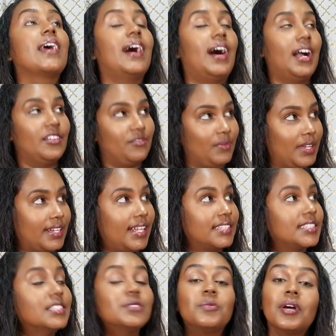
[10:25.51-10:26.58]
I've made that
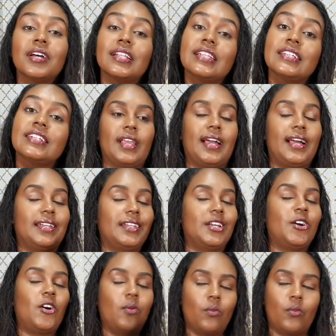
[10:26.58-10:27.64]
as well, and the
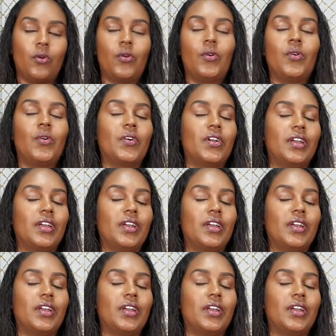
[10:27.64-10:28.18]
combo